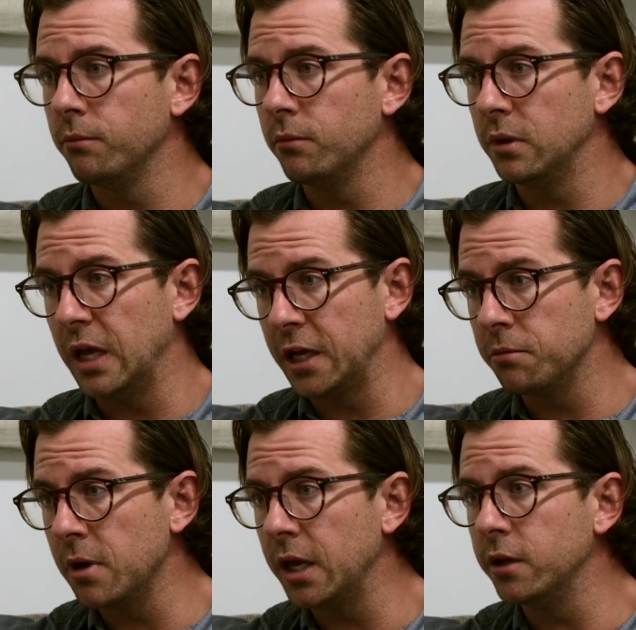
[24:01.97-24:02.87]

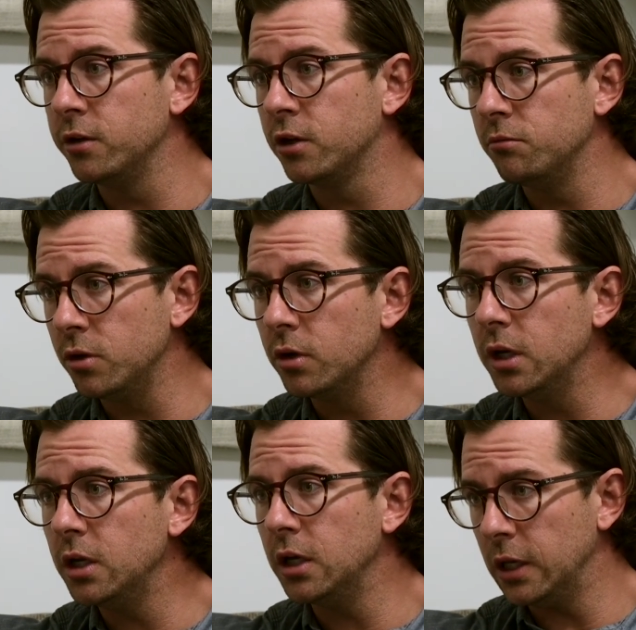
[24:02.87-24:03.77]
like-minded
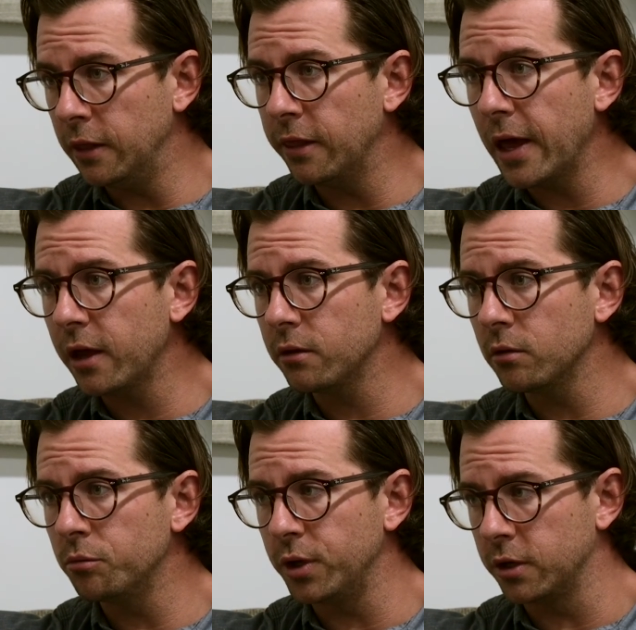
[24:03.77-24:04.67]
community in that
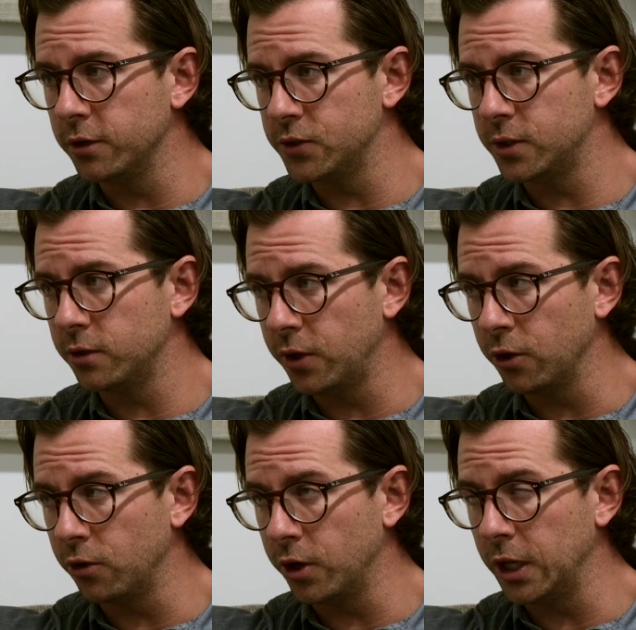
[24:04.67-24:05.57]
because there
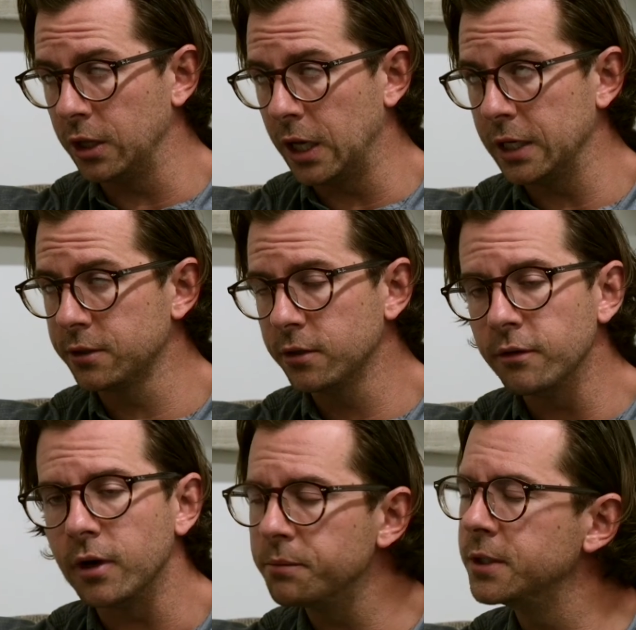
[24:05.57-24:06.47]
are a lot
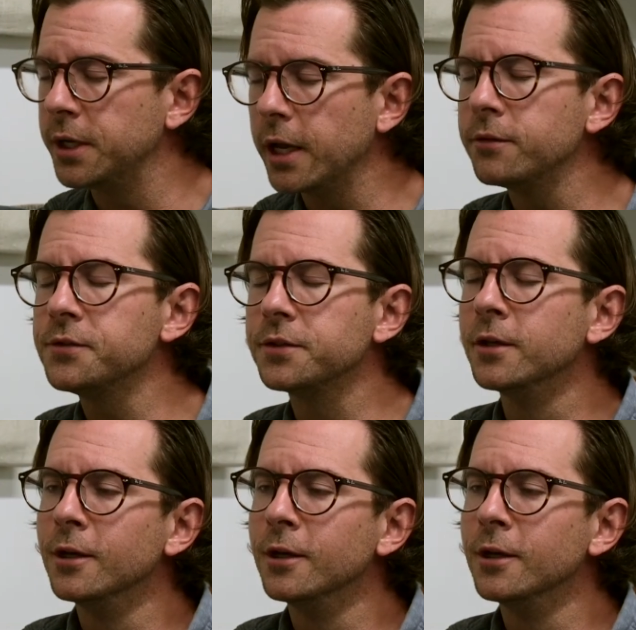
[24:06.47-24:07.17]
of ups and downs.